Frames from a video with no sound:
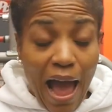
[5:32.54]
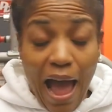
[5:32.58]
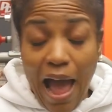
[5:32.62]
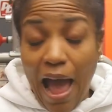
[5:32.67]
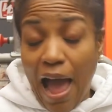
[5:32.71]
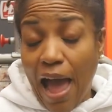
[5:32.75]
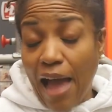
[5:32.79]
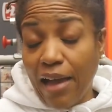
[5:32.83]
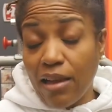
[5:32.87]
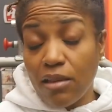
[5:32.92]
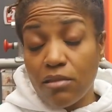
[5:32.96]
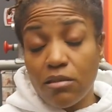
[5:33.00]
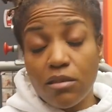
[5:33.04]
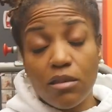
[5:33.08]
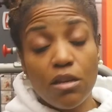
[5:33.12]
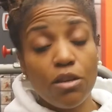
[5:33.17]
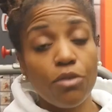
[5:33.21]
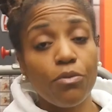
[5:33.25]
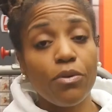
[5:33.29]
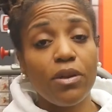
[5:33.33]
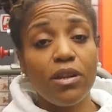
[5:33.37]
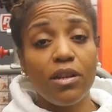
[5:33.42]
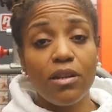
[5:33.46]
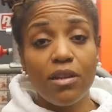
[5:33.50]
I
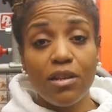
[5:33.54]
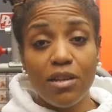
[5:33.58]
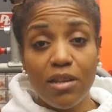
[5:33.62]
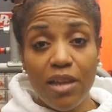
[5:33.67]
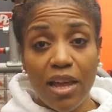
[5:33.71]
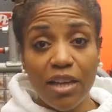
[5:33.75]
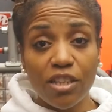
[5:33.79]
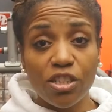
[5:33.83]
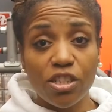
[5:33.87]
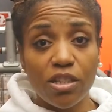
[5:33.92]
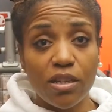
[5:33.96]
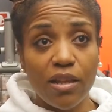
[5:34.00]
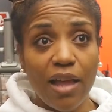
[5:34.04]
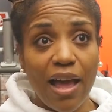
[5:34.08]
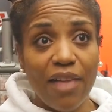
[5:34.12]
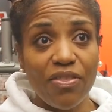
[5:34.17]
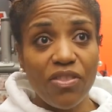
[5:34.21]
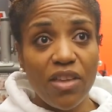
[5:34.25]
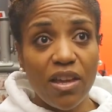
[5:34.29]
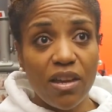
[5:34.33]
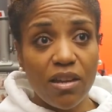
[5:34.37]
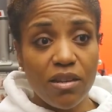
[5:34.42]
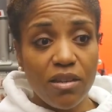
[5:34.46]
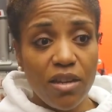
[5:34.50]
consider it an addiction. I
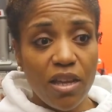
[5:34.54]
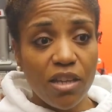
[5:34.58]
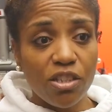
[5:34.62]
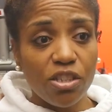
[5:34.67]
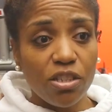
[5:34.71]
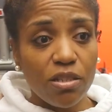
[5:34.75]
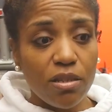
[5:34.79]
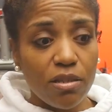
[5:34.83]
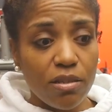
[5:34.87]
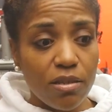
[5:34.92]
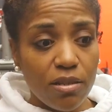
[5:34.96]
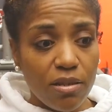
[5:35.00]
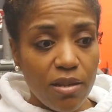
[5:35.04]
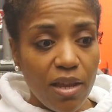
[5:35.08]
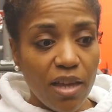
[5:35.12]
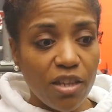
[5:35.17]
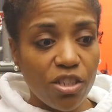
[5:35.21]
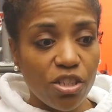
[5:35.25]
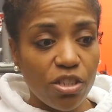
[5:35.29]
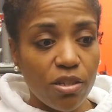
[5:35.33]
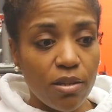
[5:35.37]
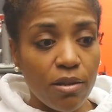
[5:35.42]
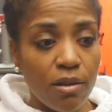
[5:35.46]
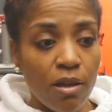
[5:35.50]
think addiction is
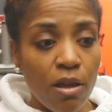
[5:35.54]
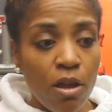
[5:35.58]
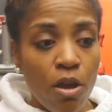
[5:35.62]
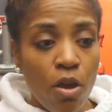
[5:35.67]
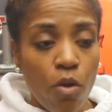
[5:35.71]
addiction.